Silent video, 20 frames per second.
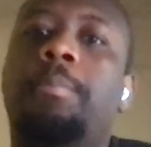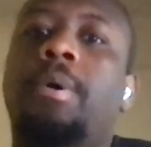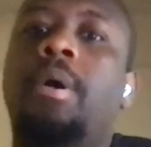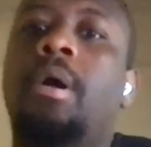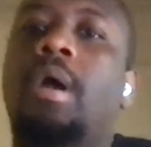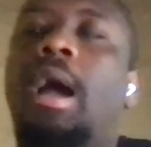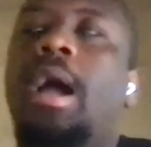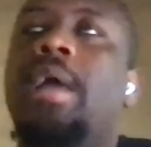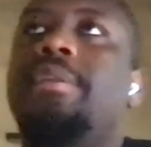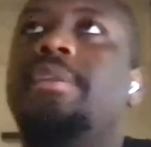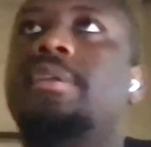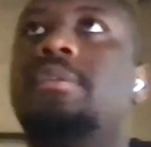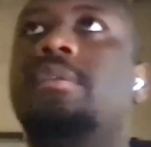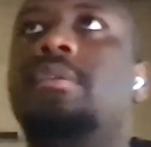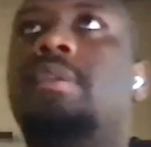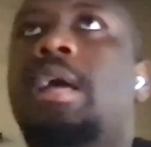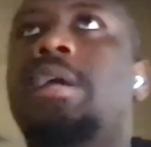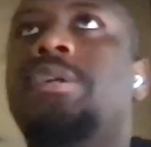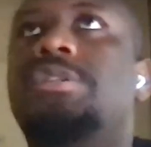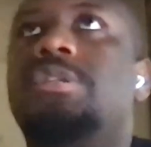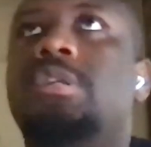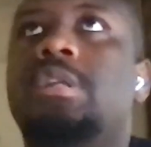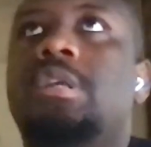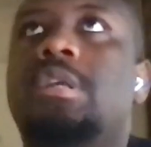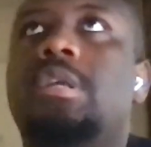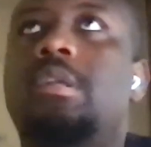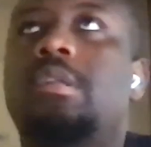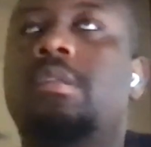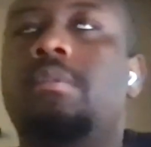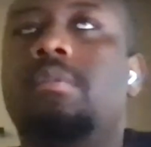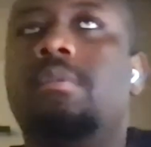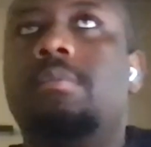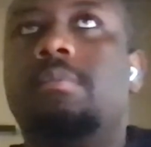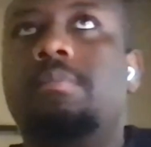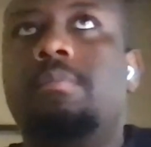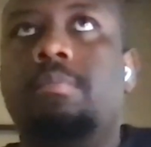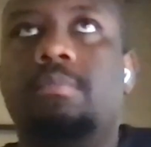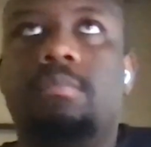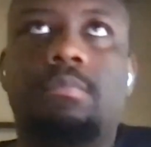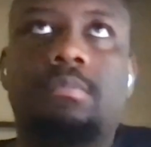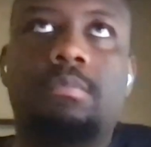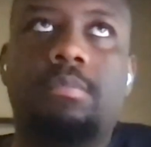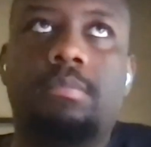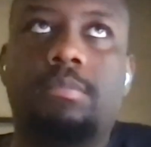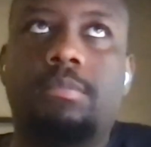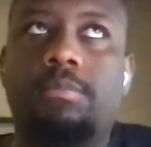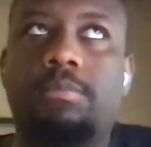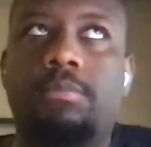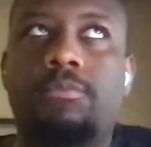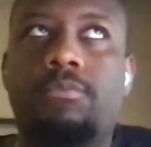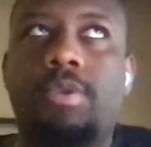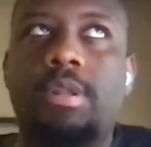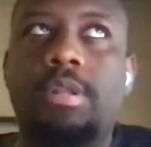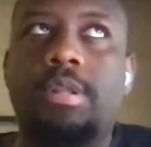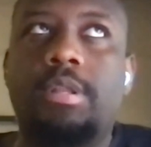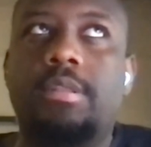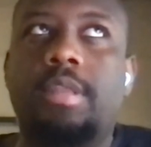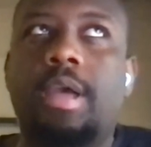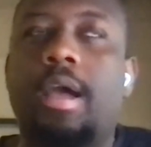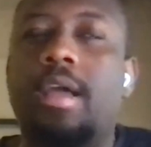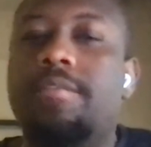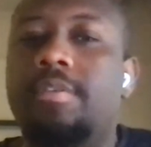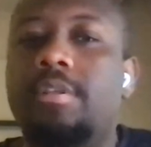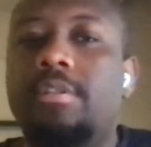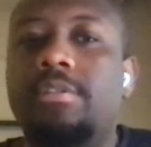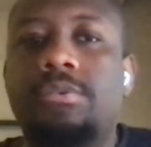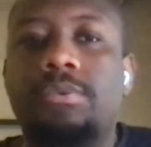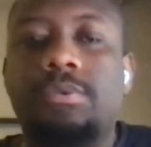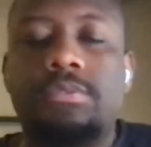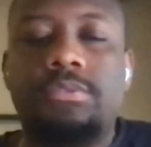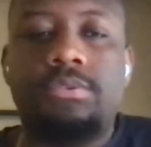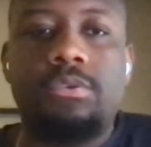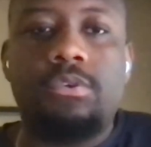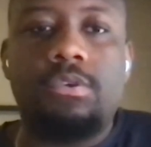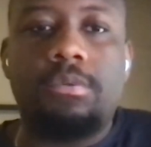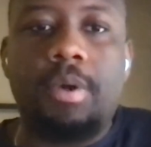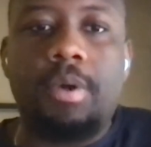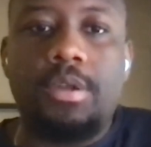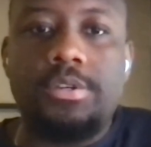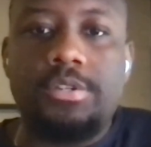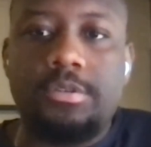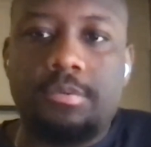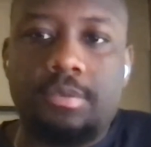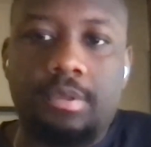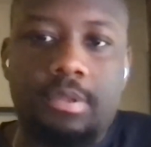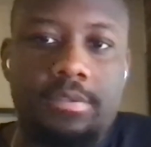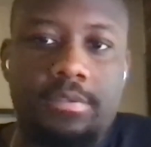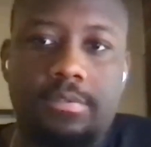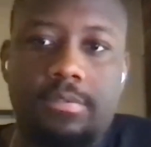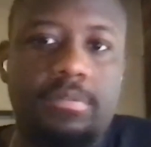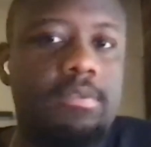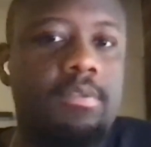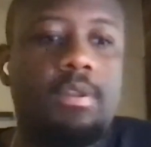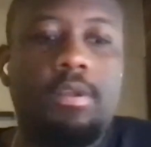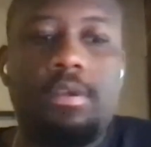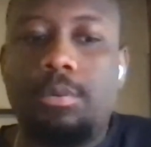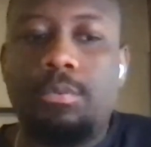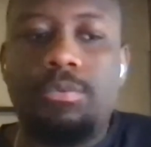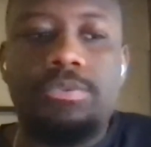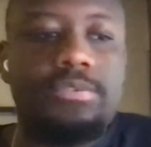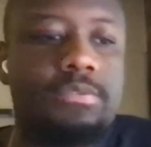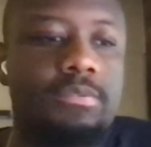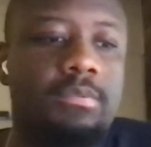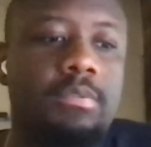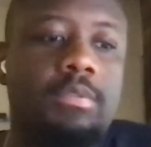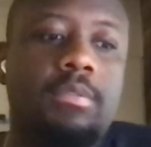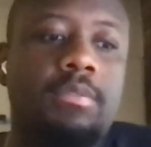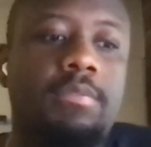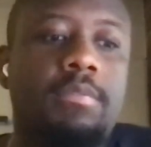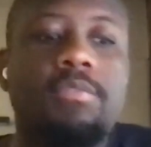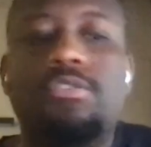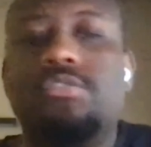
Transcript: but I didn't actually really dive into it too much because, you know, it was